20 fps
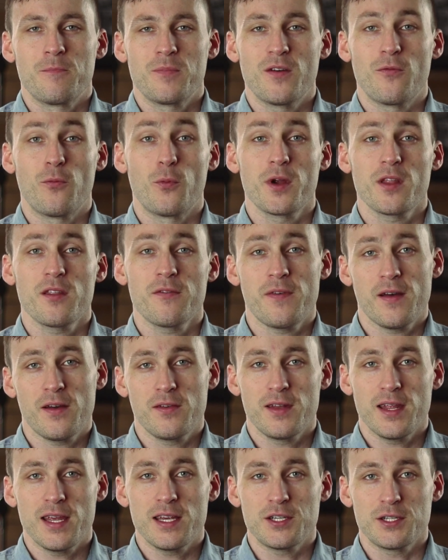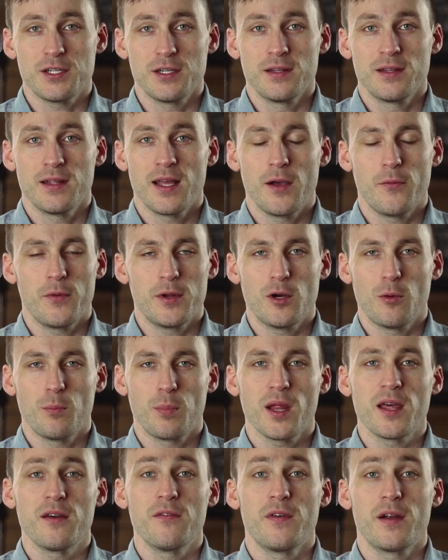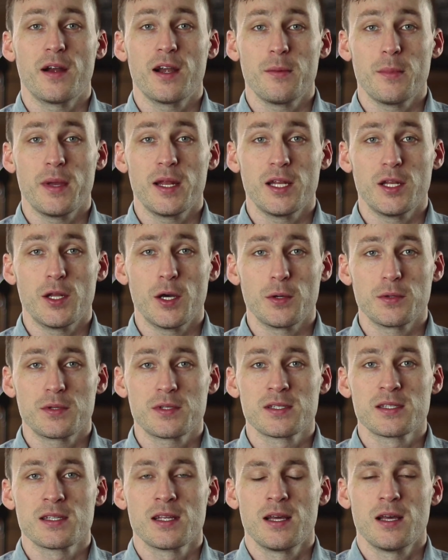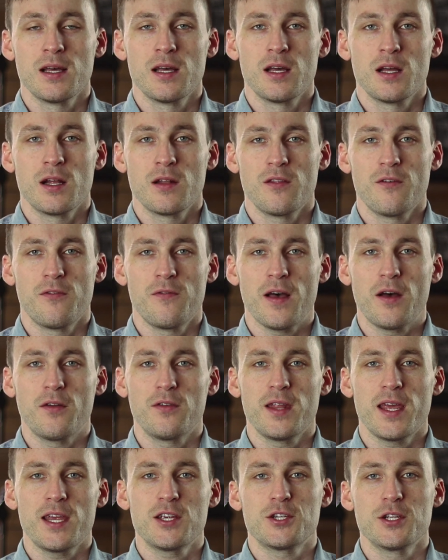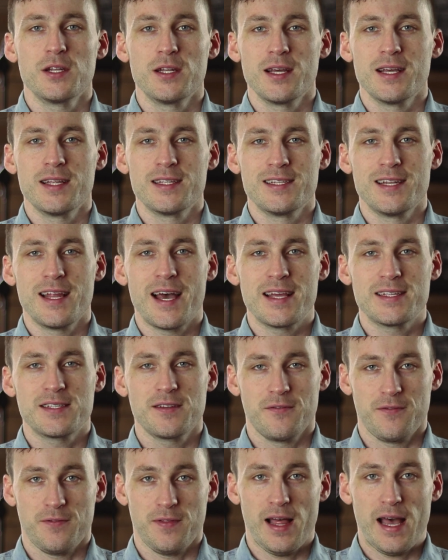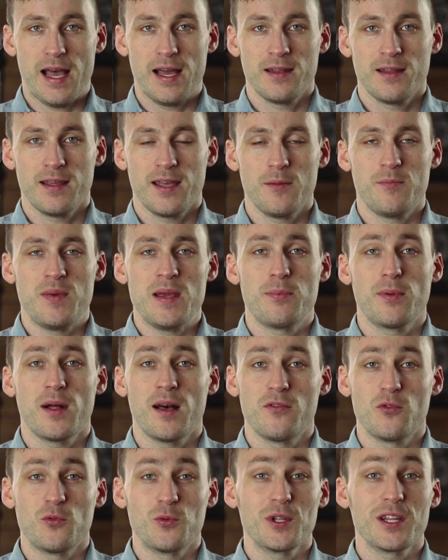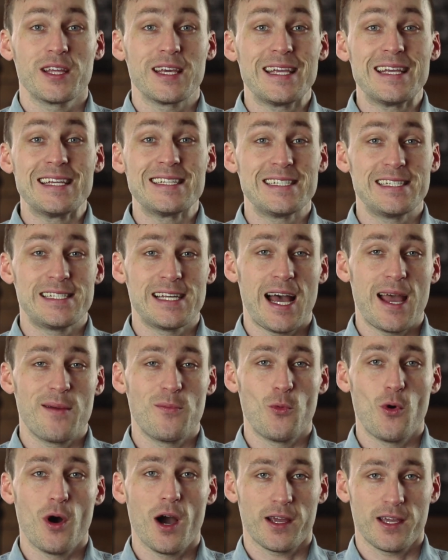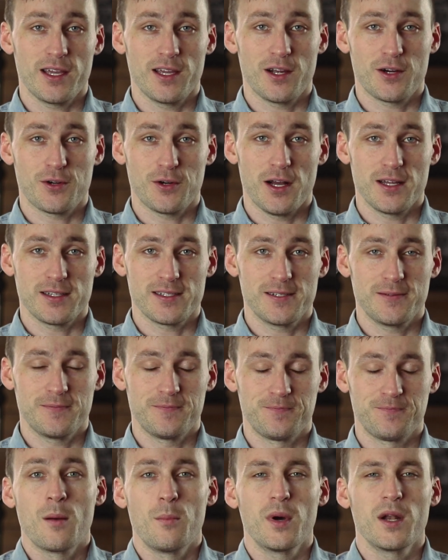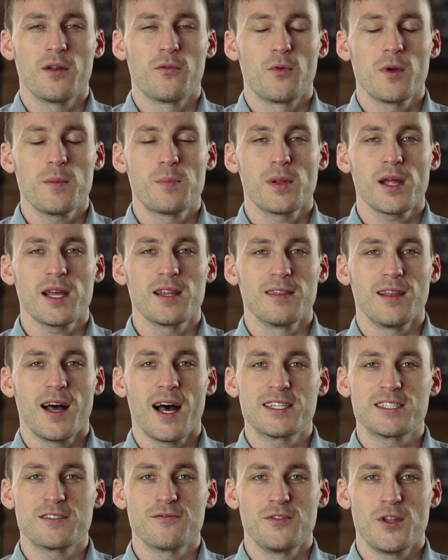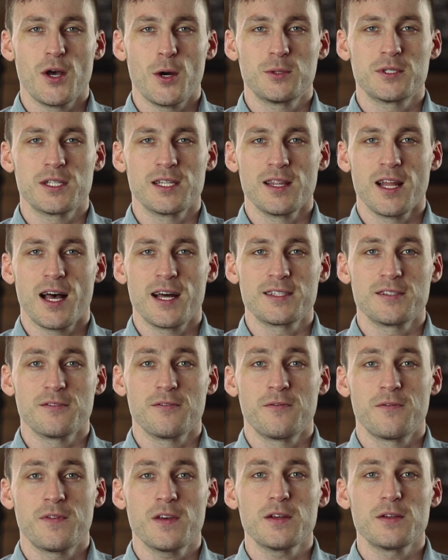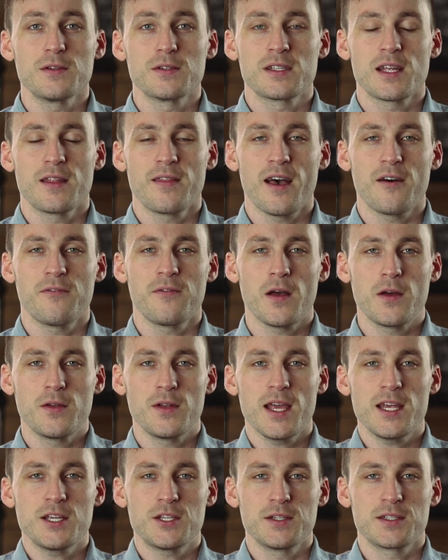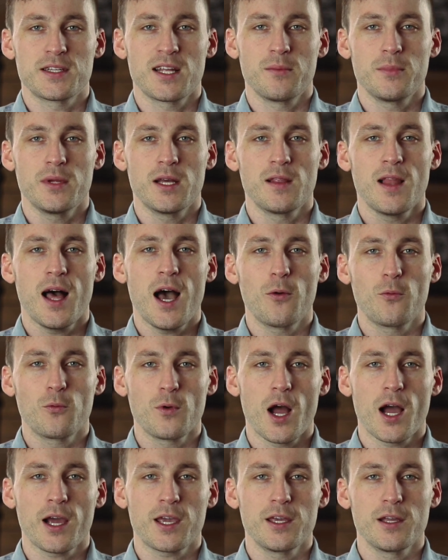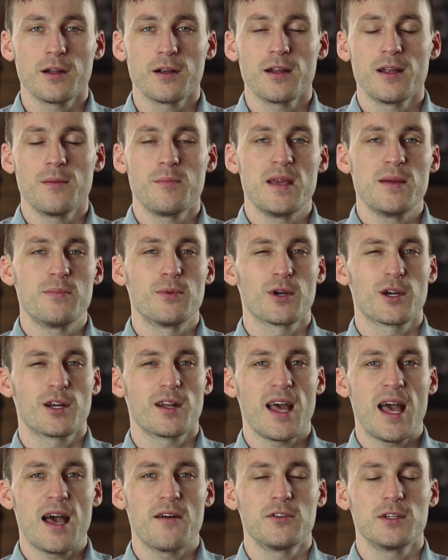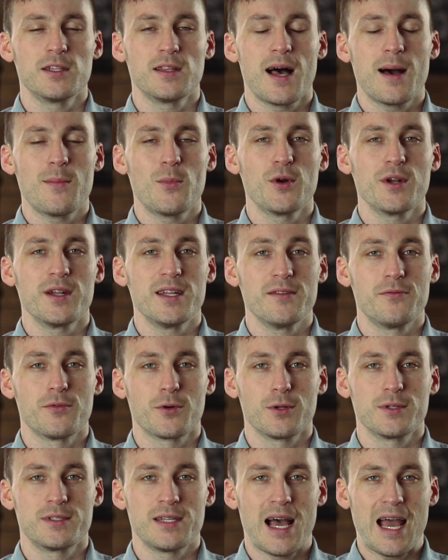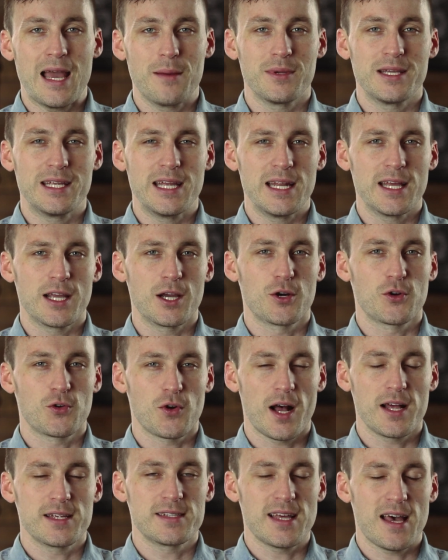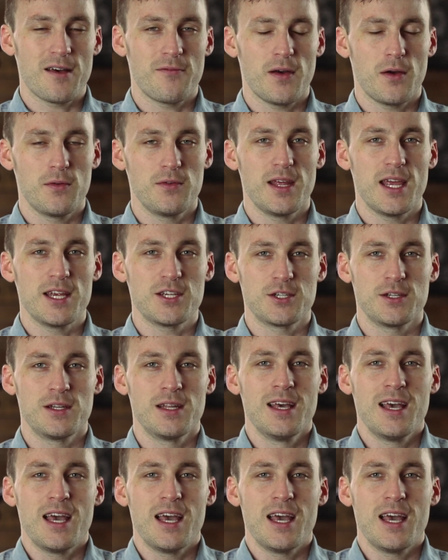If we're the foundation and we don't play very many notes, the foundation is nice and flat and people have a really easy time walking across it. But if we play lots of notes and lots of fills, that foundation is going to be a lot rockier and people are going to have a lot more difficult time getting across that foundation